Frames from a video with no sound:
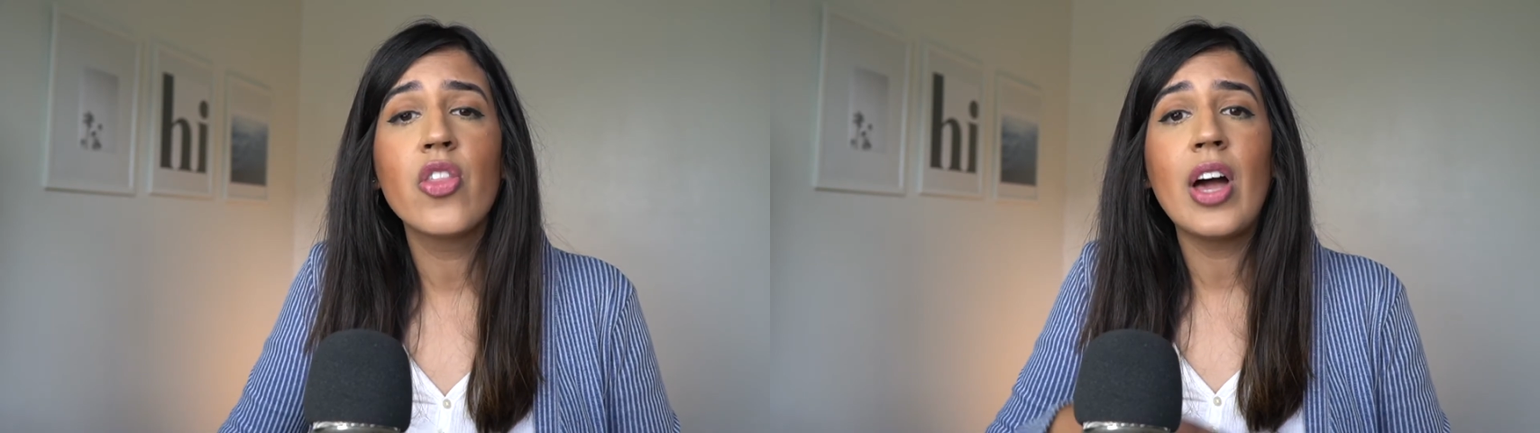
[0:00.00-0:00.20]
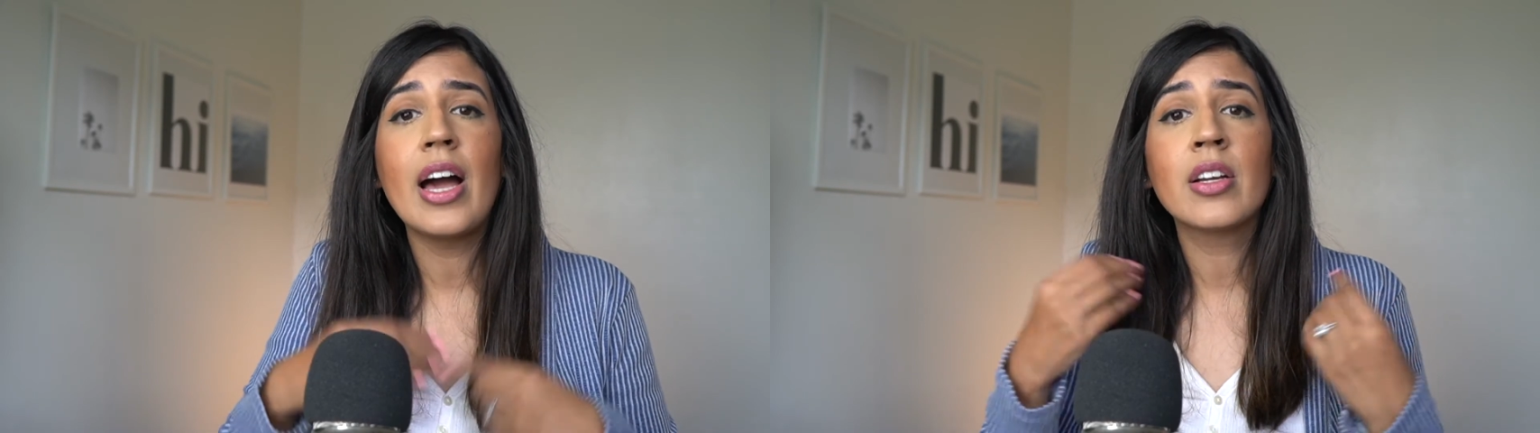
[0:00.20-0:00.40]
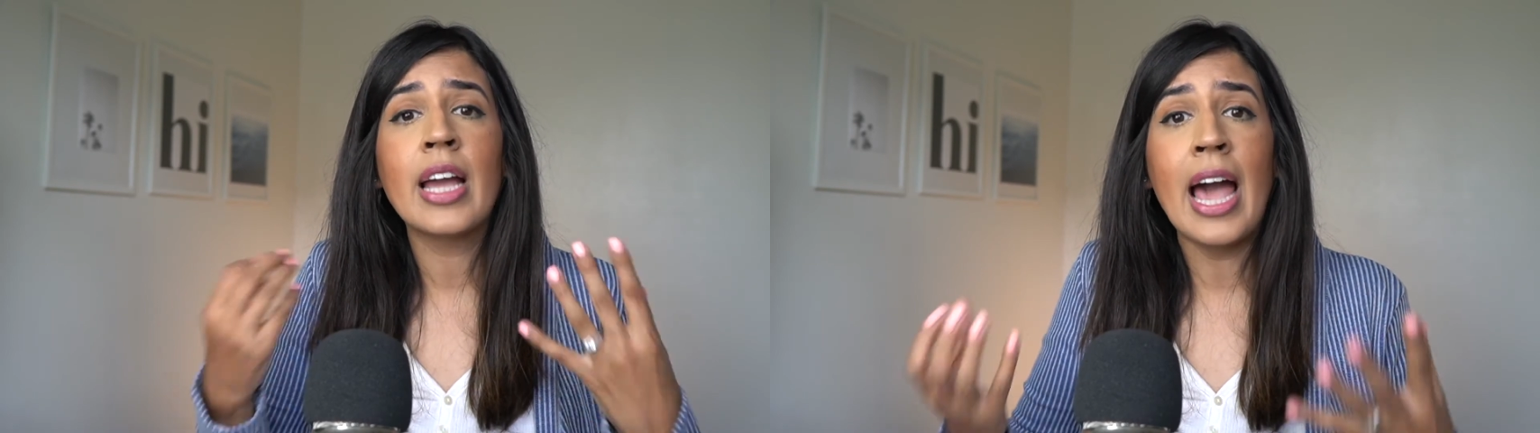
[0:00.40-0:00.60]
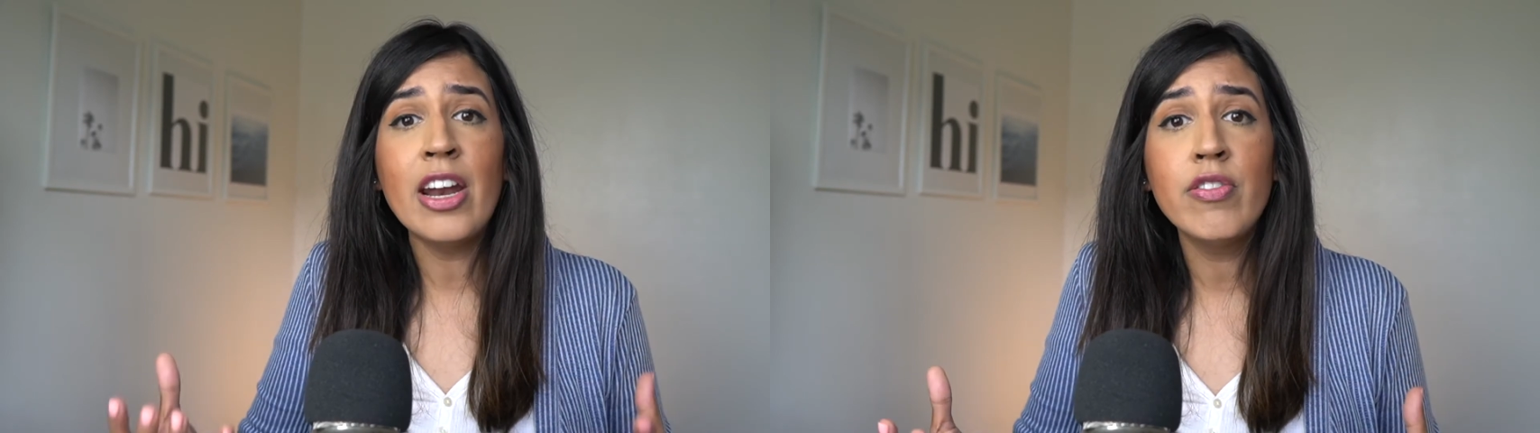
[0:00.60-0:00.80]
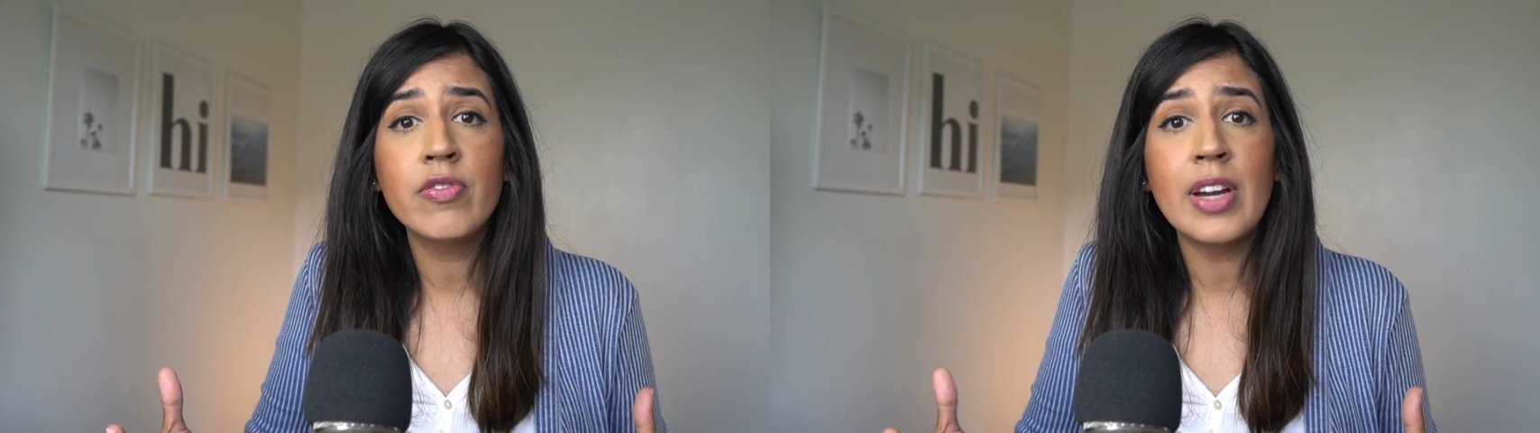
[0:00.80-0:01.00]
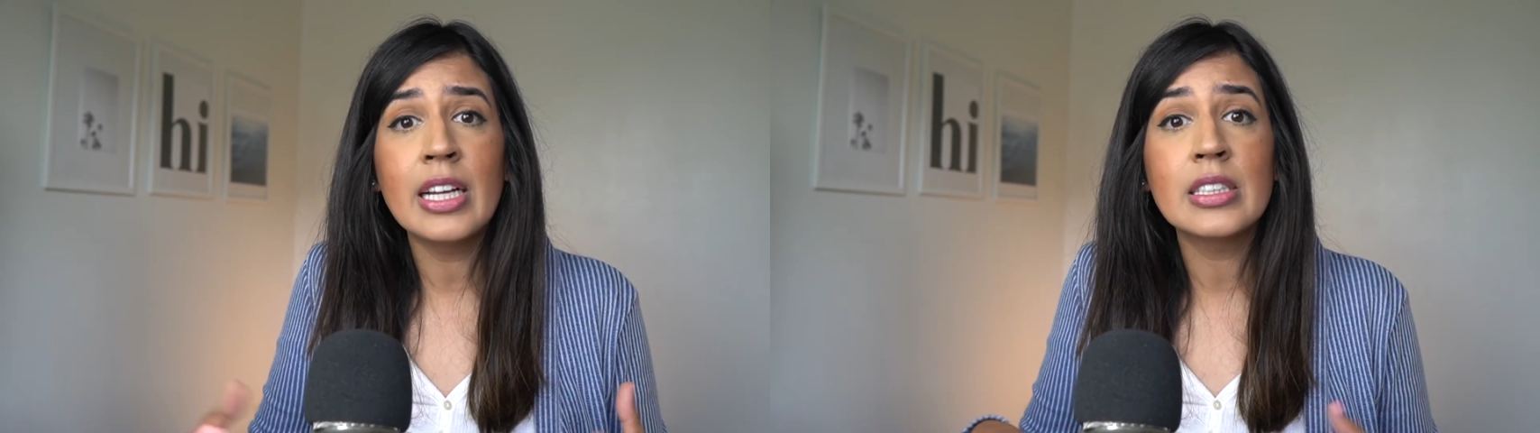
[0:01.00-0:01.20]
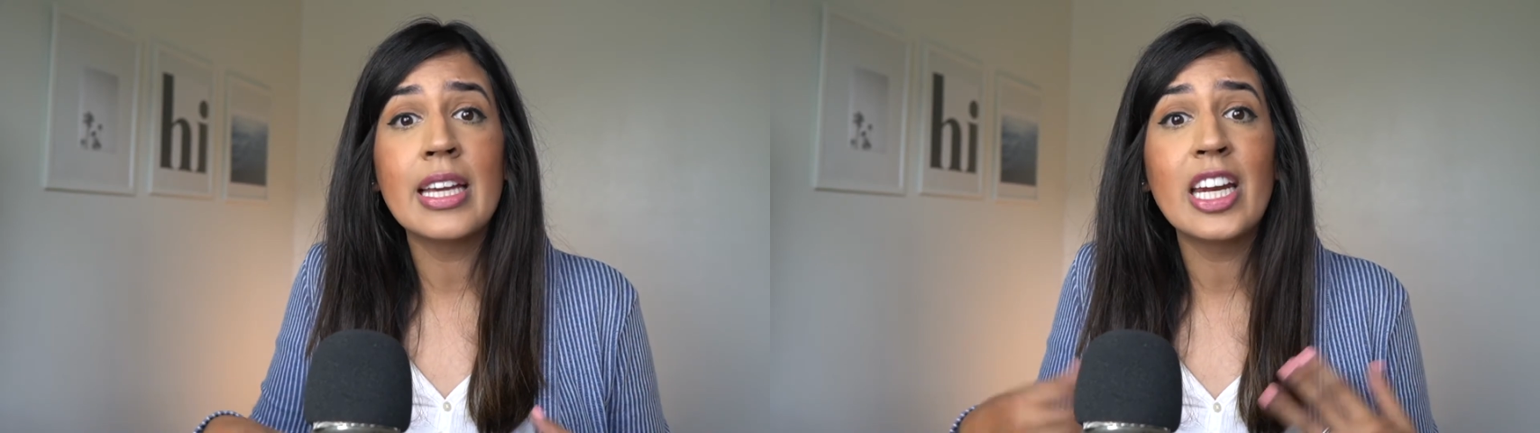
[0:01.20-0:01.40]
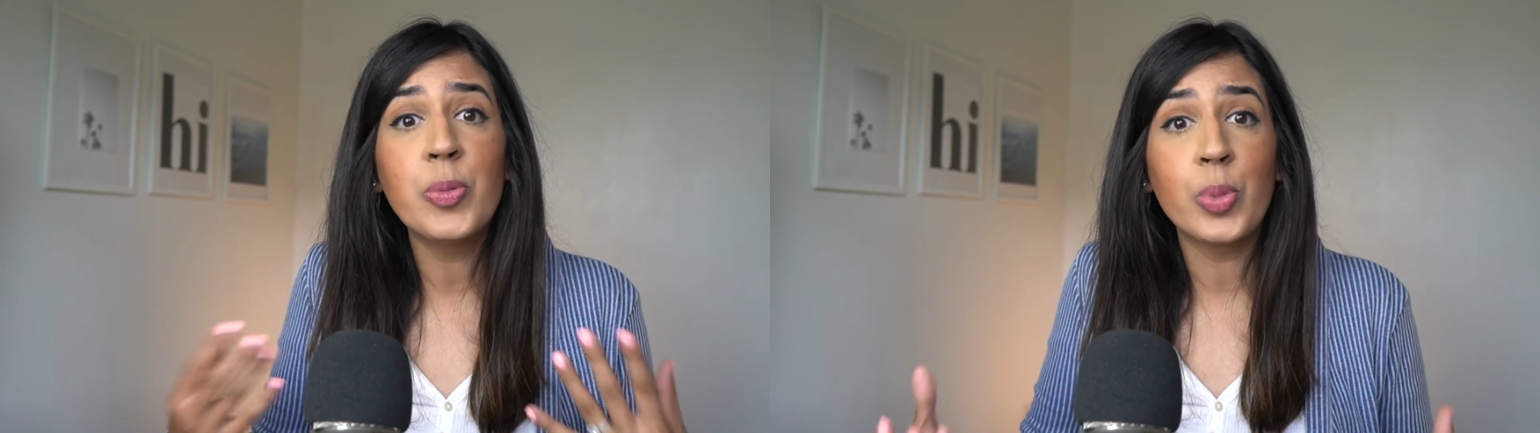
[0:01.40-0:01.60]
that can affect
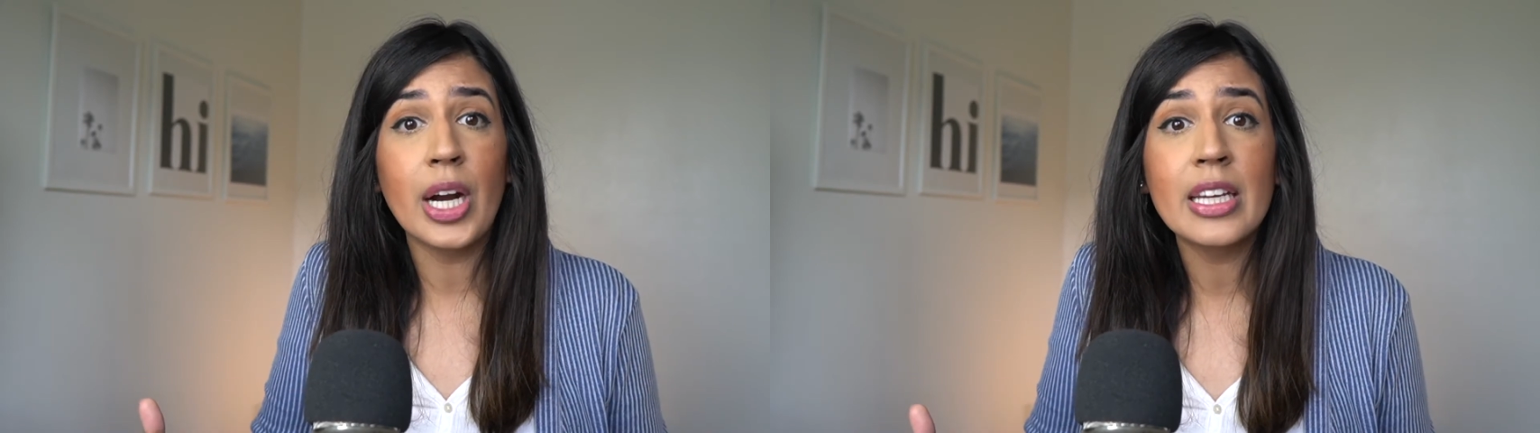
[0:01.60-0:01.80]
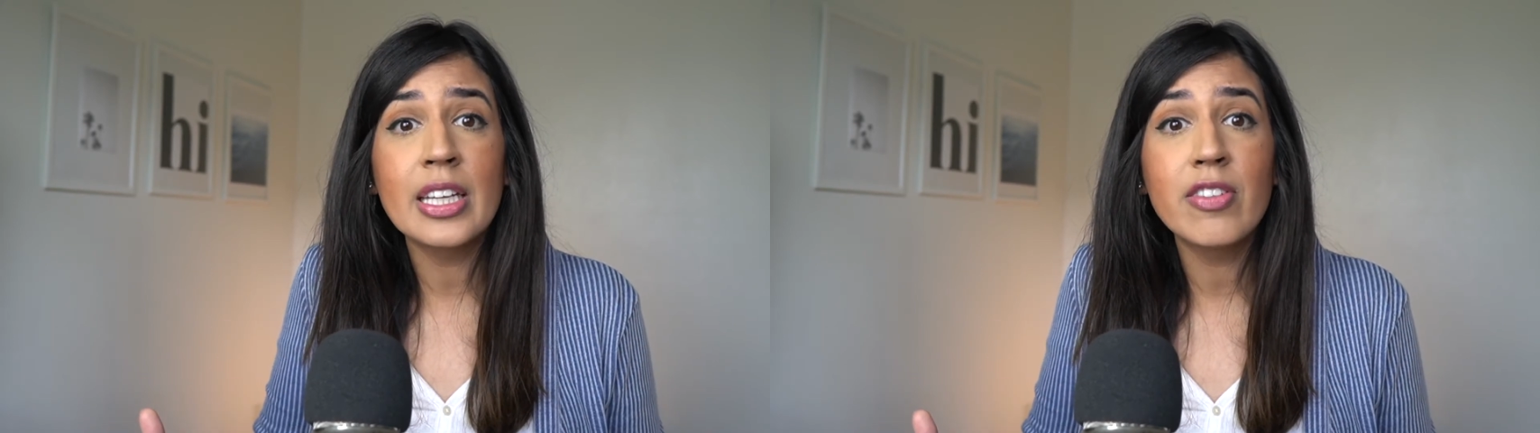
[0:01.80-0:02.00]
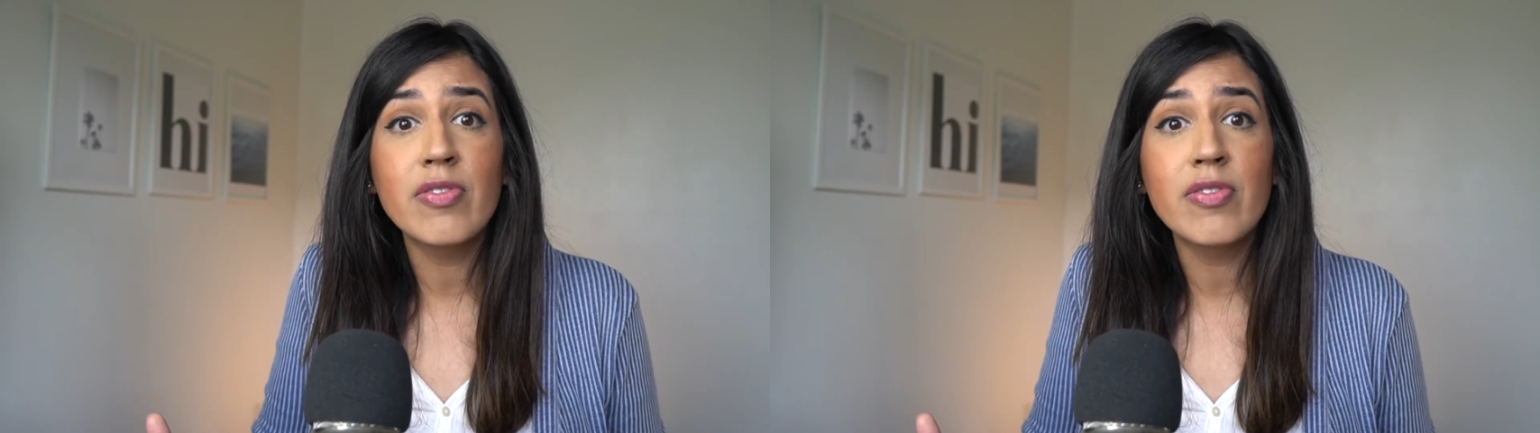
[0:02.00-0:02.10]
getting pregnant